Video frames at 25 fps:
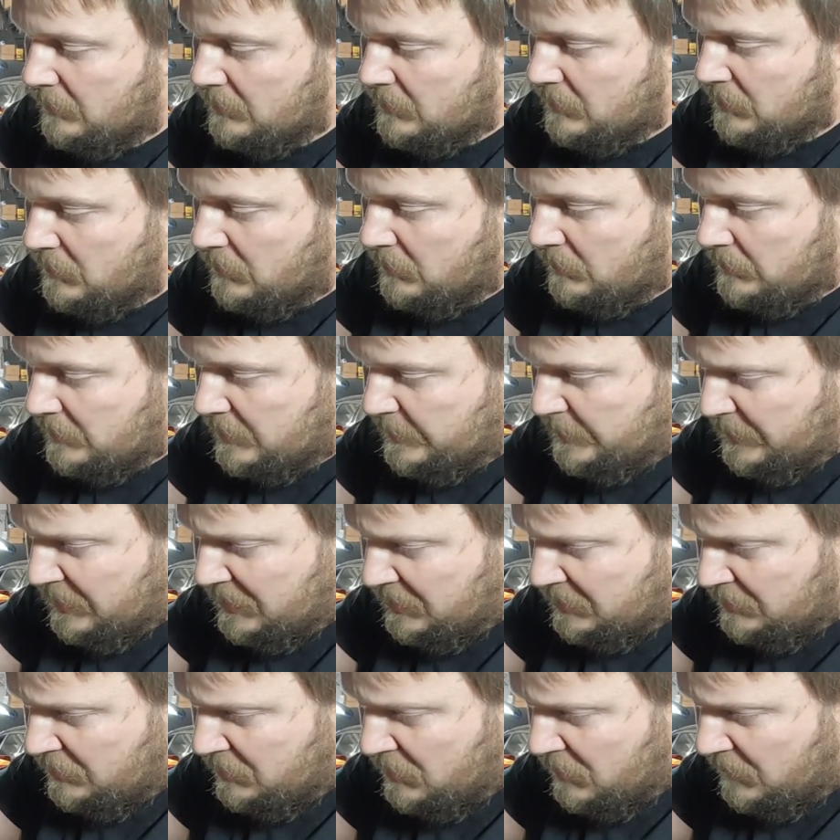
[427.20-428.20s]
So
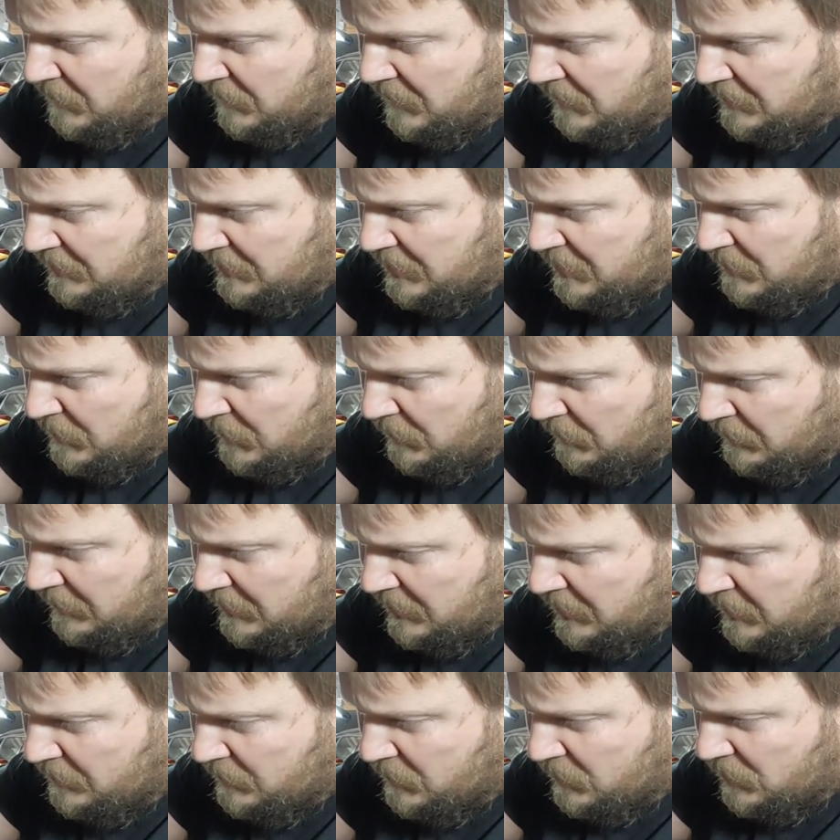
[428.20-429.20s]
speaking of no fun, this is probably
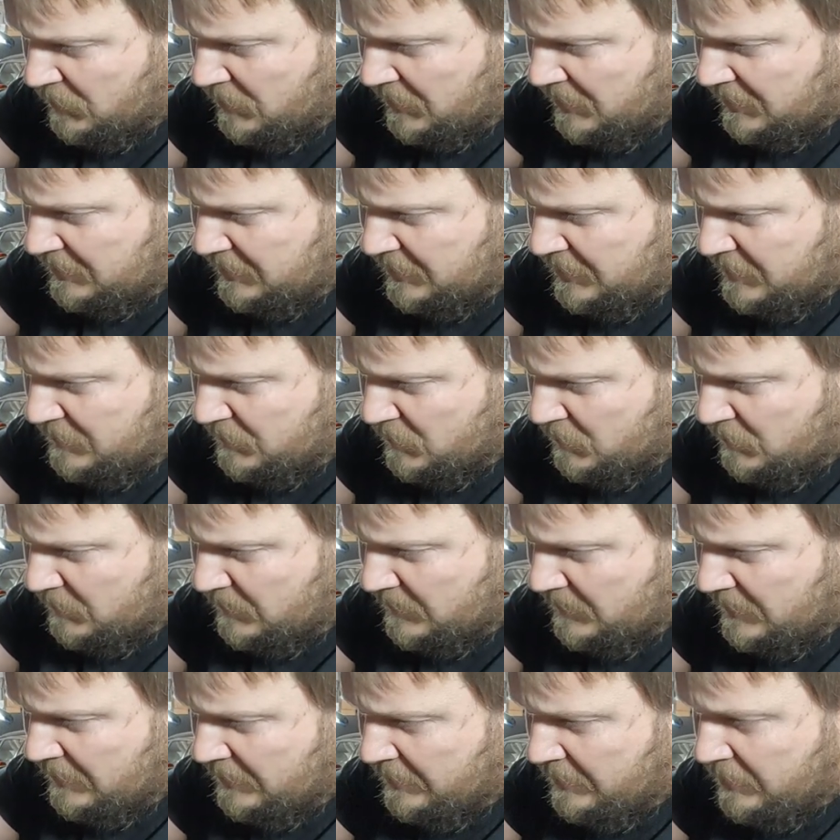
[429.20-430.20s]
kind of boring at this
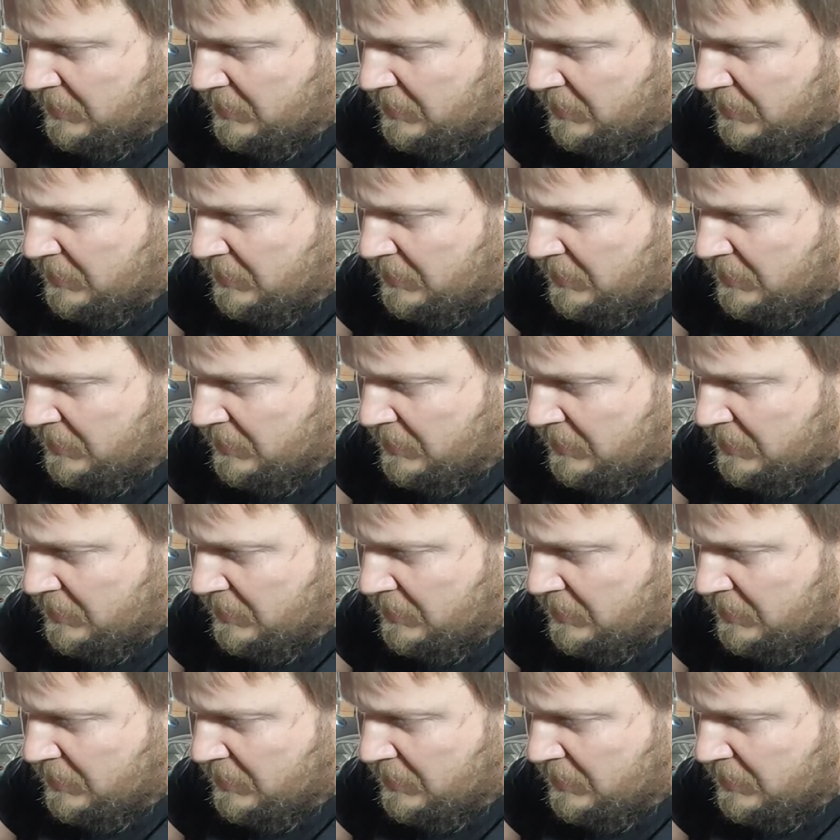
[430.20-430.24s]
moment.